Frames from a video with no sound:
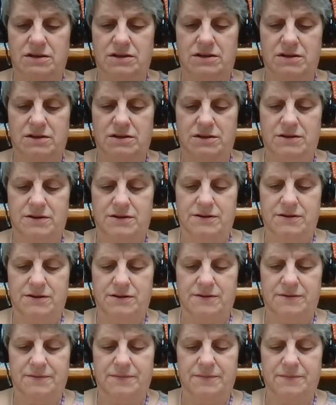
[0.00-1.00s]

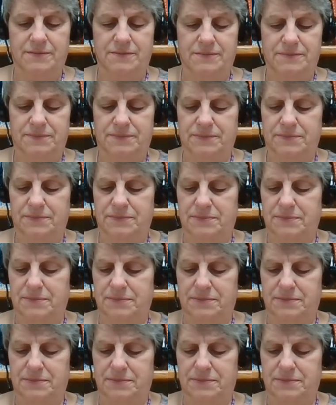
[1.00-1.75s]
(silence)